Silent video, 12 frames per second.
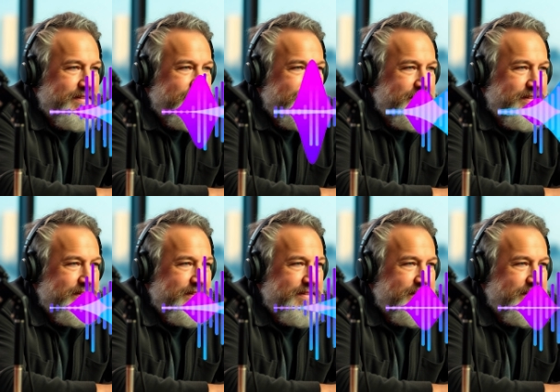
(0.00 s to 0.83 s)
because
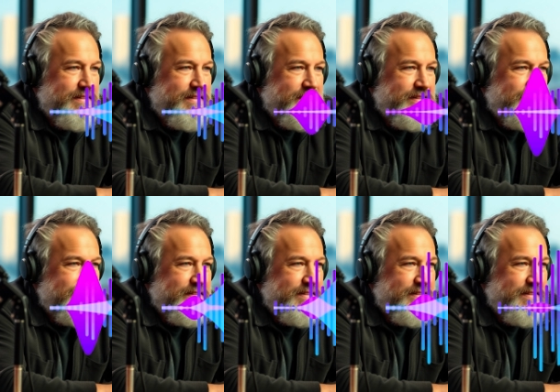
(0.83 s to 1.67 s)

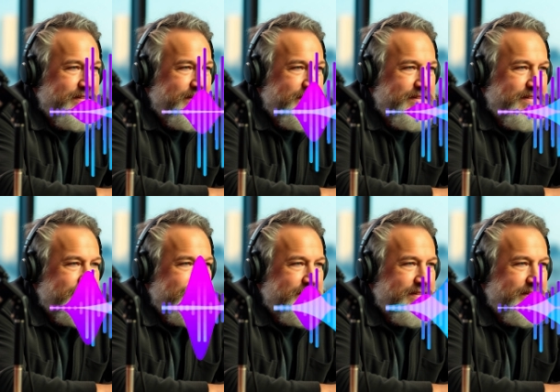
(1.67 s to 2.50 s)
he hadn't really
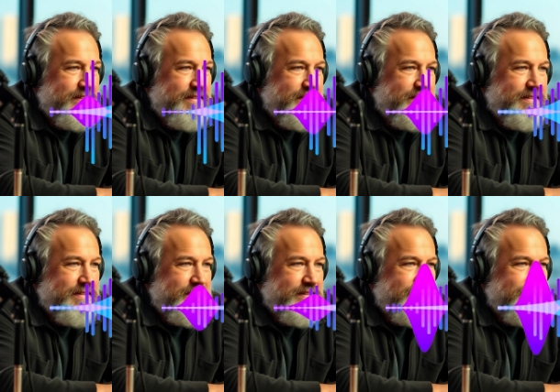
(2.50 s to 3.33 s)
trained them
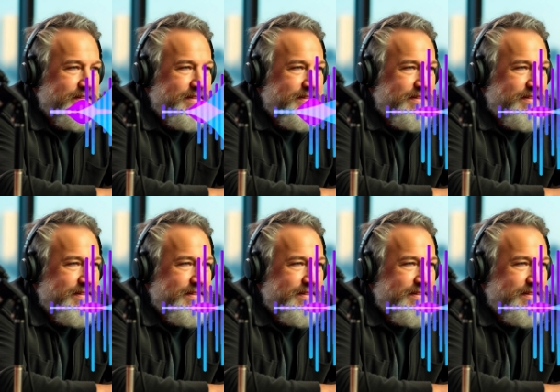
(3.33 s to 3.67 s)
properly himself.